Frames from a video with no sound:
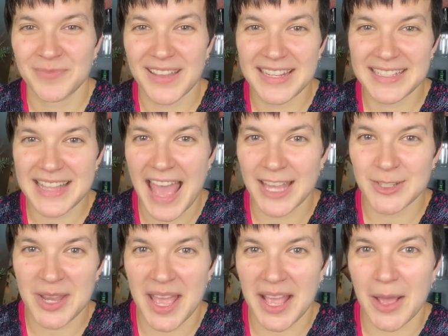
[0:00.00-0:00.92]
That is the
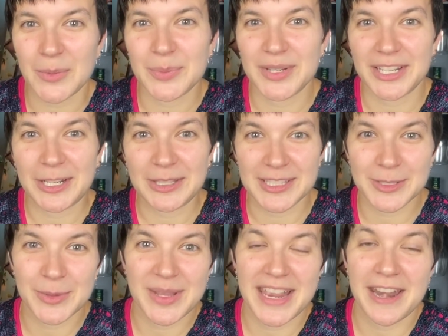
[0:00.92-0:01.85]
hashtag, I will put it on the
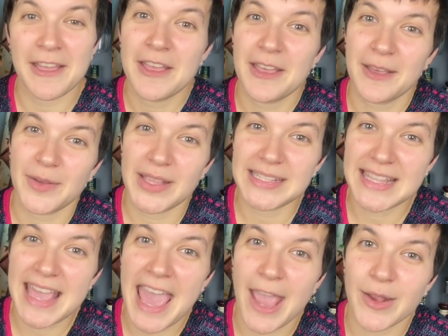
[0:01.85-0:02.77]
screen, is
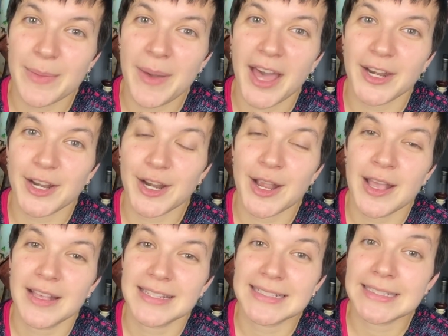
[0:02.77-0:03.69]
the Harry Potter
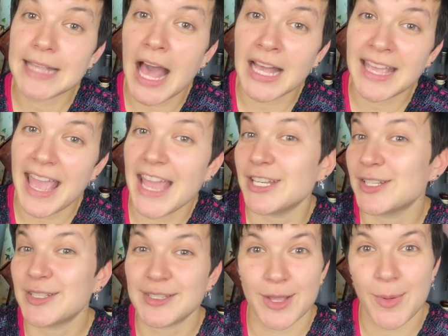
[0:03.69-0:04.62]
sock
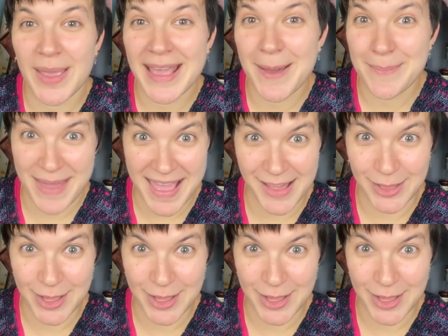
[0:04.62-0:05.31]
and sewing make